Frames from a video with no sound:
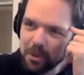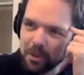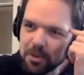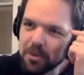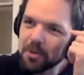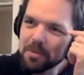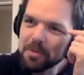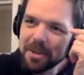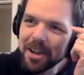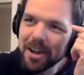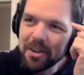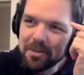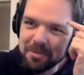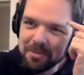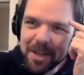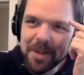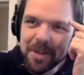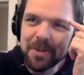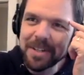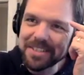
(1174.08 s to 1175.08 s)
threw me off
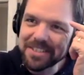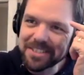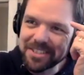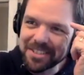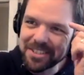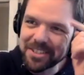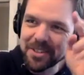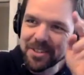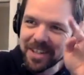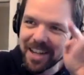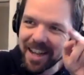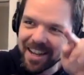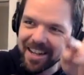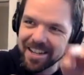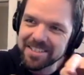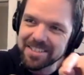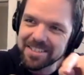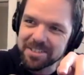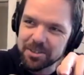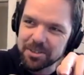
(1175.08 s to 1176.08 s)
my question too, and
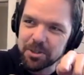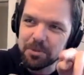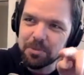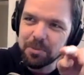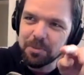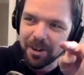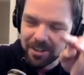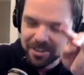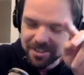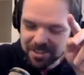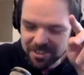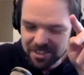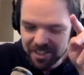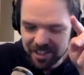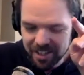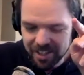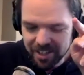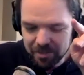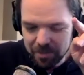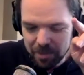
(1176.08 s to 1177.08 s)
it's two parts,
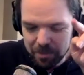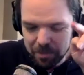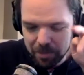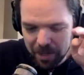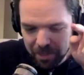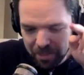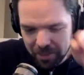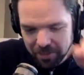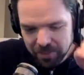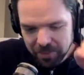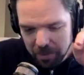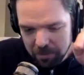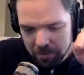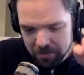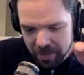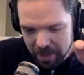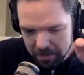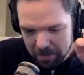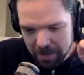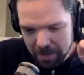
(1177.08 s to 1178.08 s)
um, but I think they
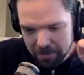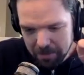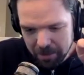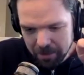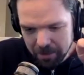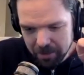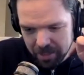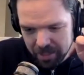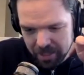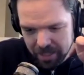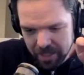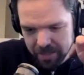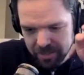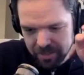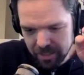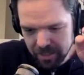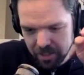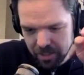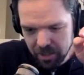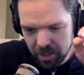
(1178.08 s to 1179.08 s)
they may be connected.
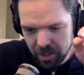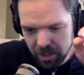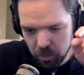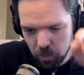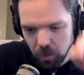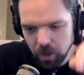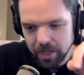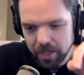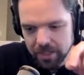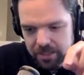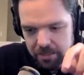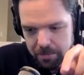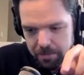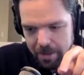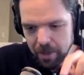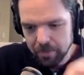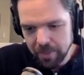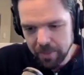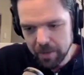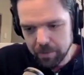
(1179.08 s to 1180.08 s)
And and one is
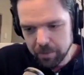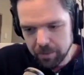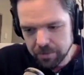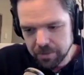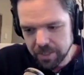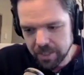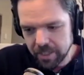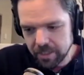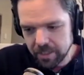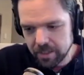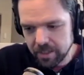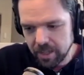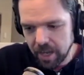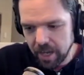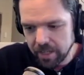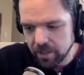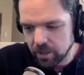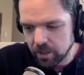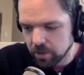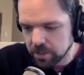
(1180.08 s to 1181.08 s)
about that routine. I
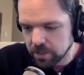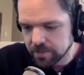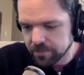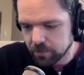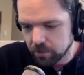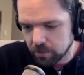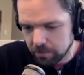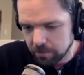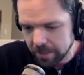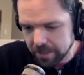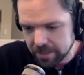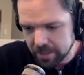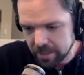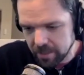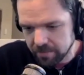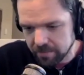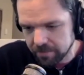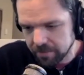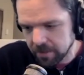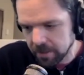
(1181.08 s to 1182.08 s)
notice for
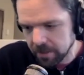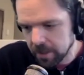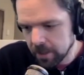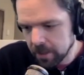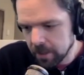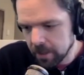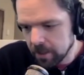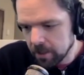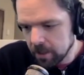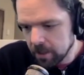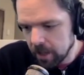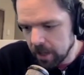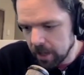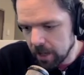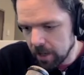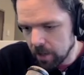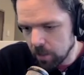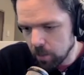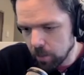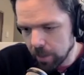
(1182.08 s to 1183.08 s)
myself uh,
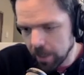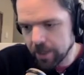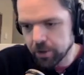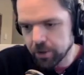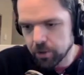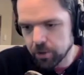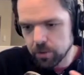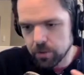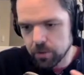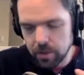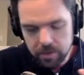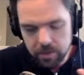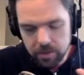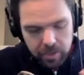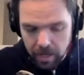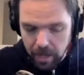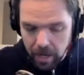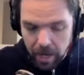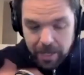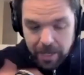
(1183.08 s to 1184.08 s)
when I do,
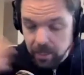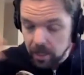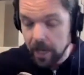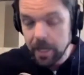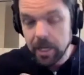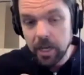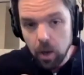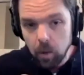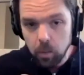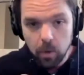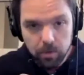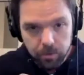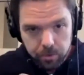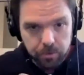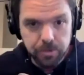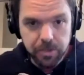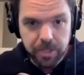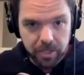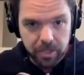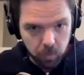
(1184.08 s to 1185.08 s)
I I know what
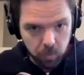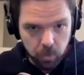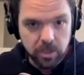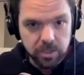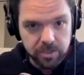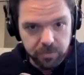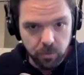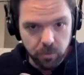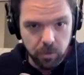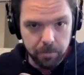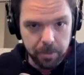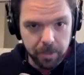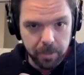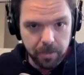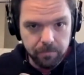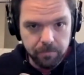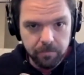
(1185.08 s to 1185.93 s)
routine works for me,